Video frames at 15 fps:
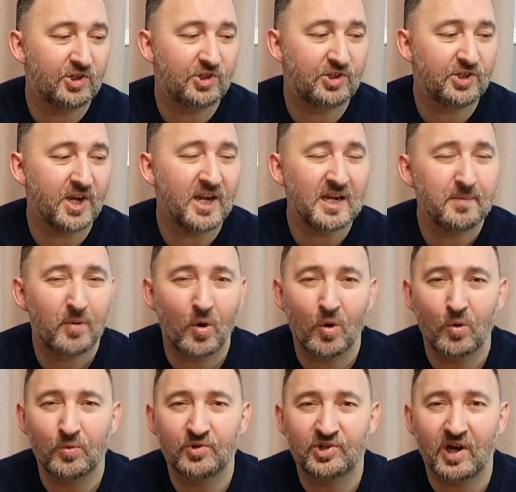
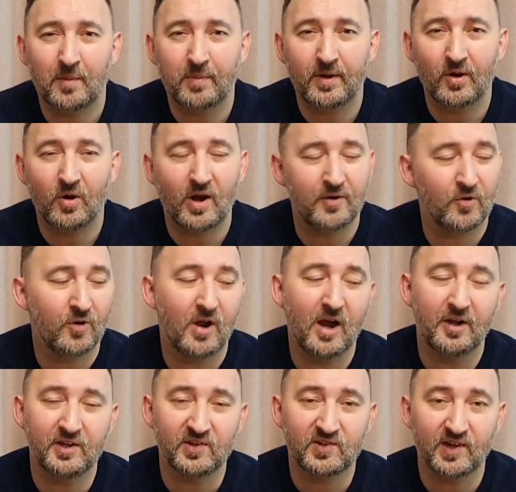Jabio, I don't know
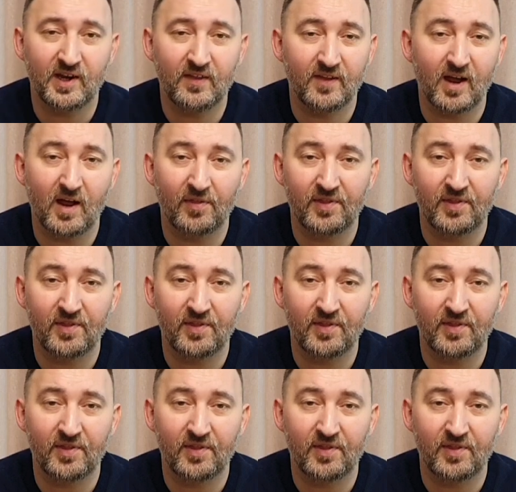how you say that.